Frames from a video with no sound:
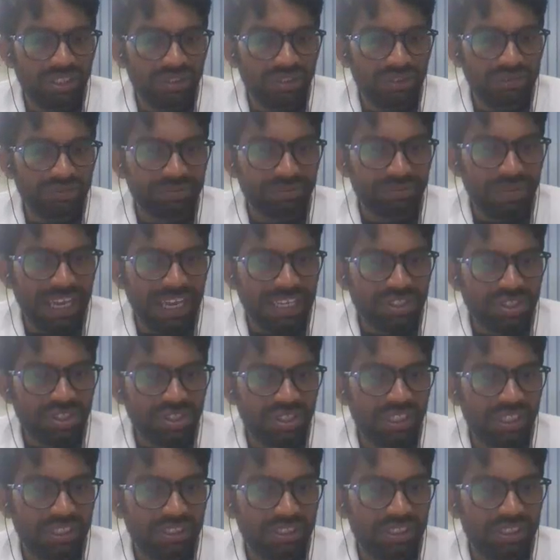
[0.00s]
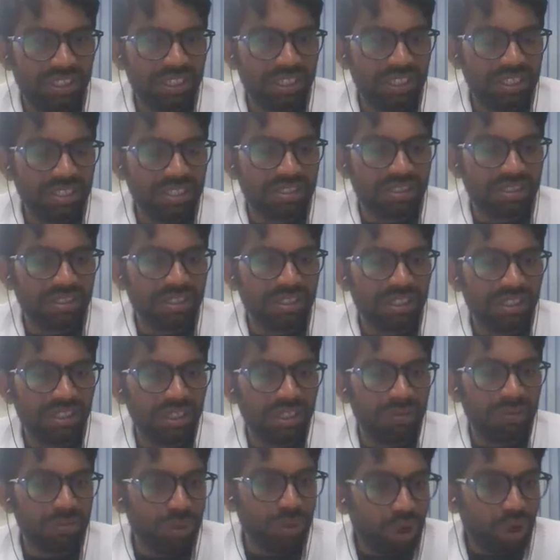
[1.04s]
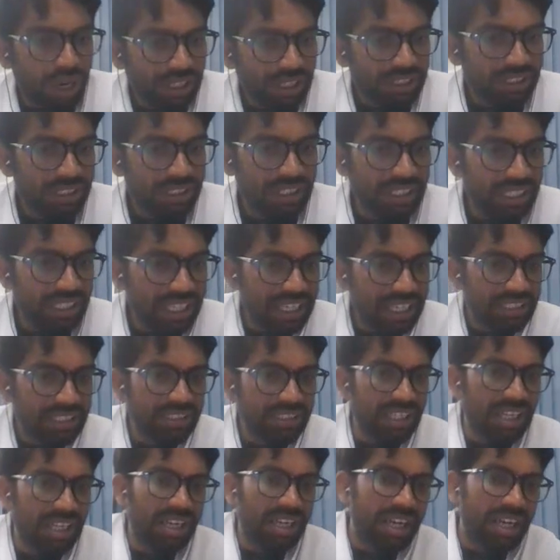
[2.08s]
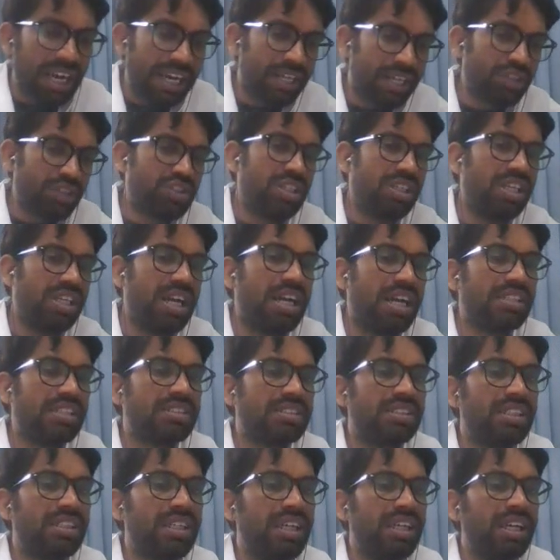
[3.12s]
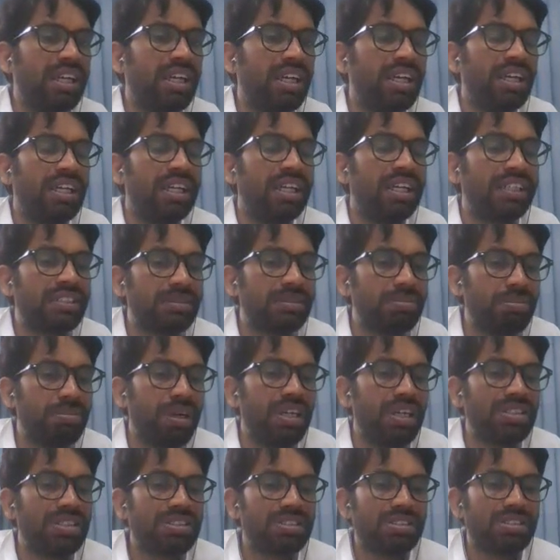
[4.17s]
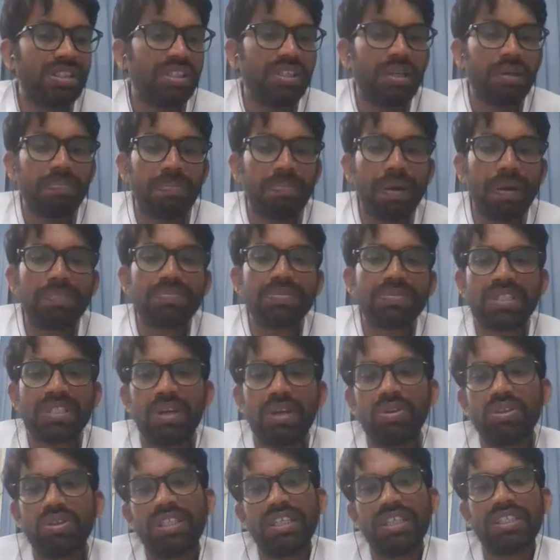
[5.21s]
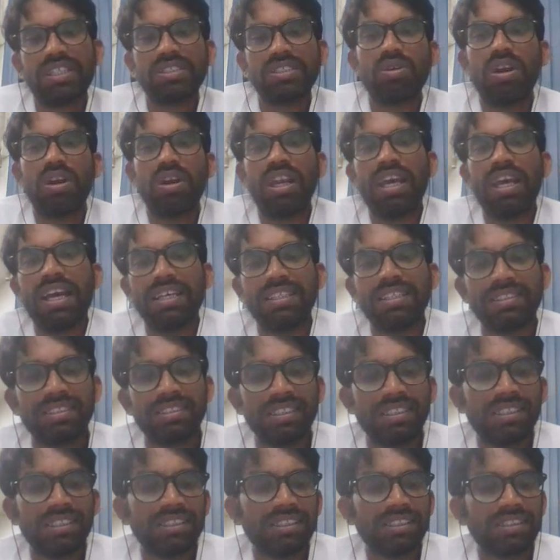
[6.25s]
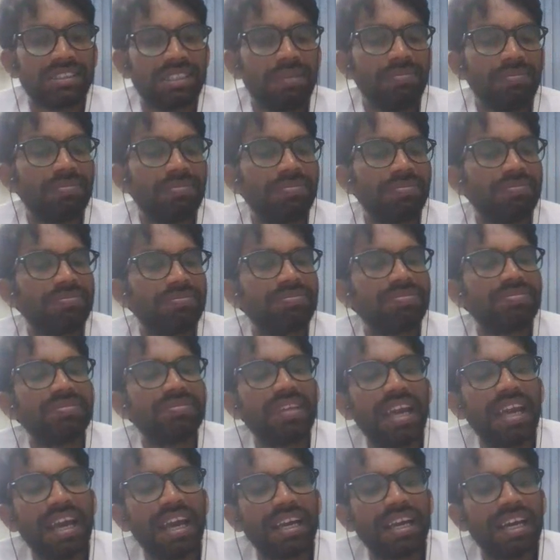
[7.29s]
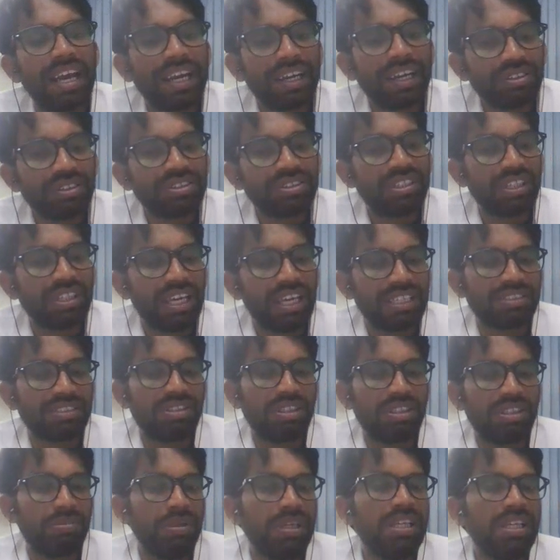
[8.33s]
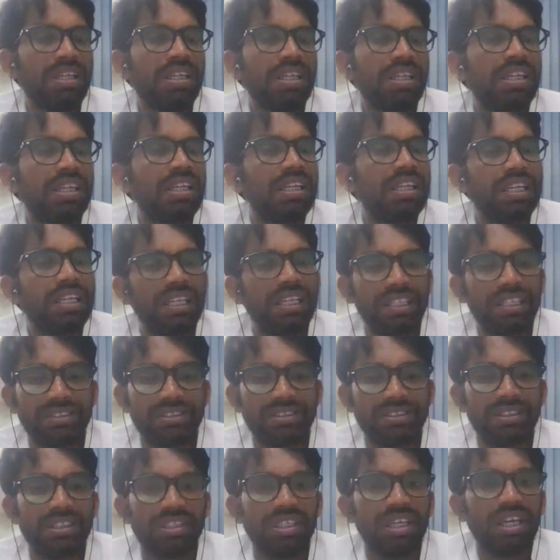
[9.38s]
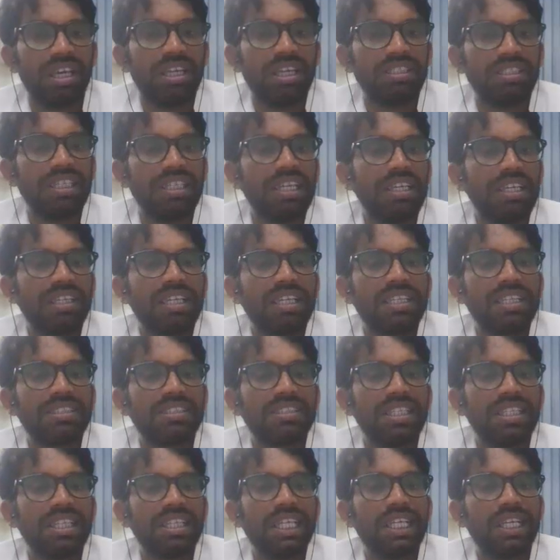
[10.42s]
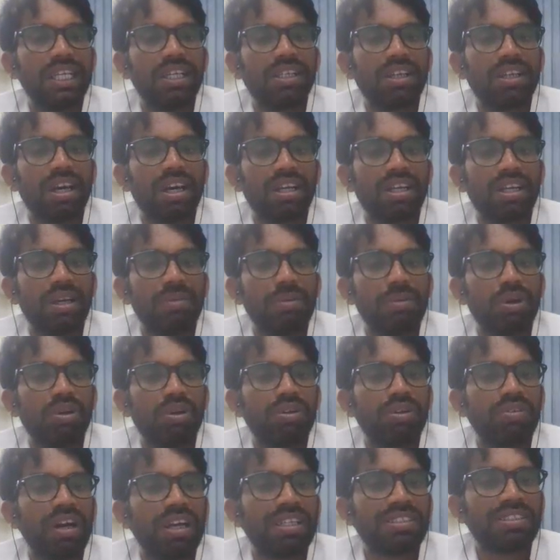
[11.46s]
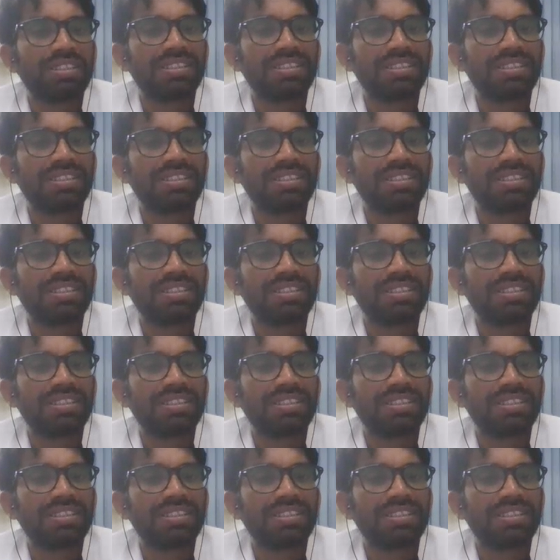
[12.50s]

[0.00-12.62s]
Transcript: matchstick is brought near the hydrogen gas, it burns in a puff sound, that is called as some hydrogen gas will be released. Then you can see talk about what is the